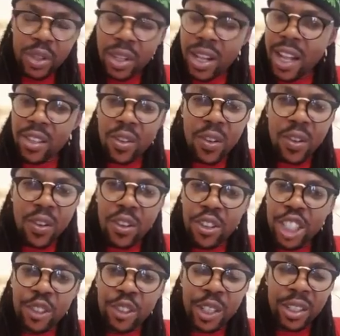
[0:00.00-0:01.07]
Let's don't
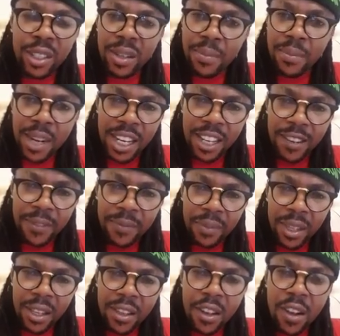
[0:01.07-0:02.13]
concentrate on the money.
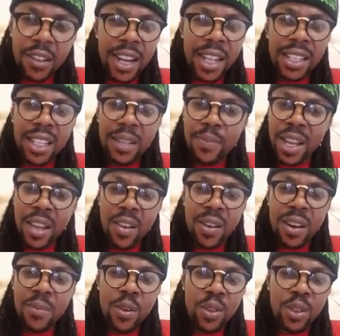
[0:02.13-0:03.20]
Don't let it be
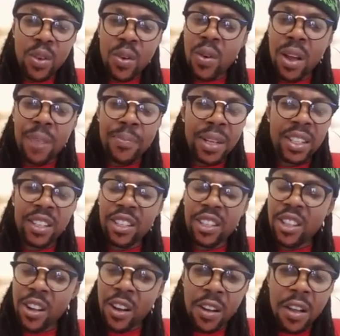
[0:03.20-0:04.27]
all about, oh, Ambassador
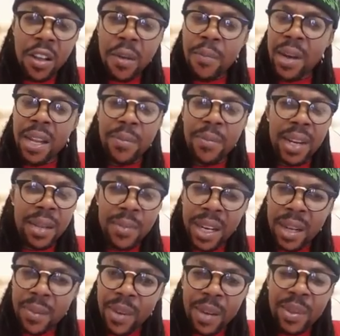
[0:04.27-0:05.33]
Dion, money.
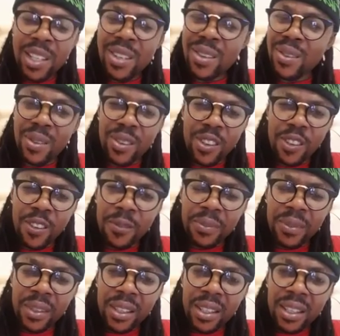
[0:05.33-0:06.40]
No.
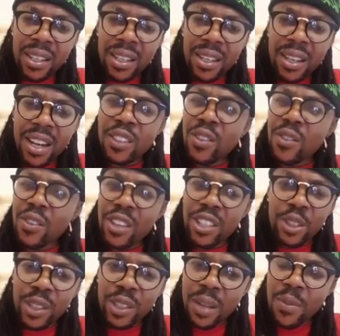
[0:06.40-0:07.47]
Let's don't
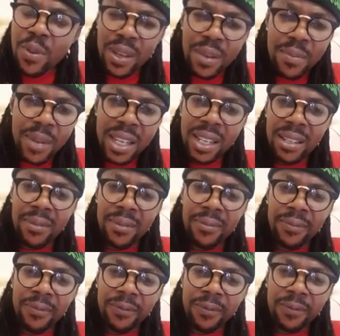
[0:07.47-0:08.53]
concentrate about the money.
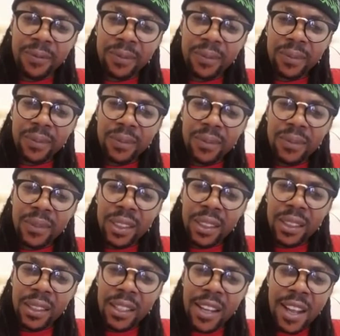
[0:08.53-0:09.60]

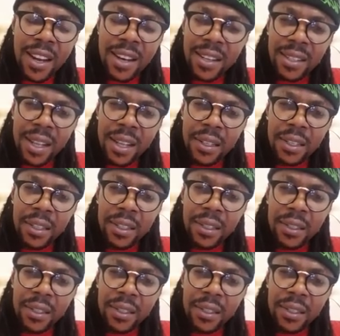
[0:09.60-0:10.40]
You understand?